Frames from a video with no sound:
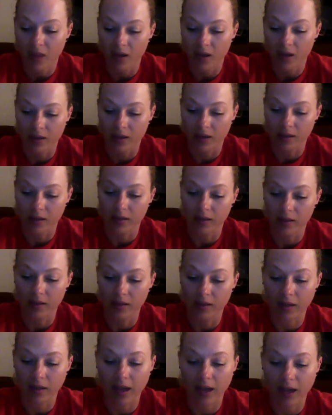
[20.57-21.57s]

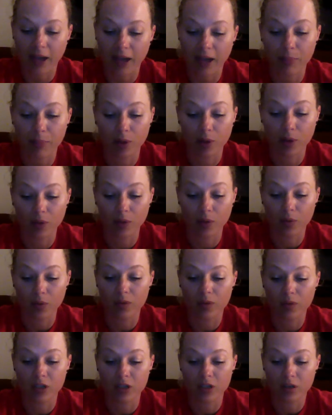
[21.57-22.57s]

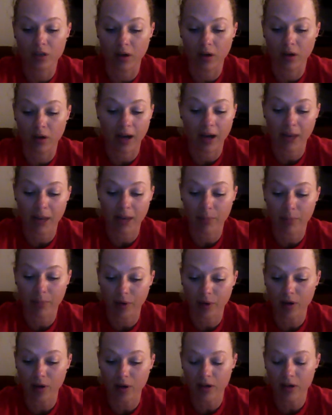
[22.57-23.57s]

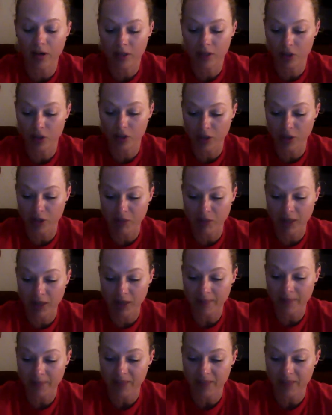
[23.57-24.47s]
Hypernatremia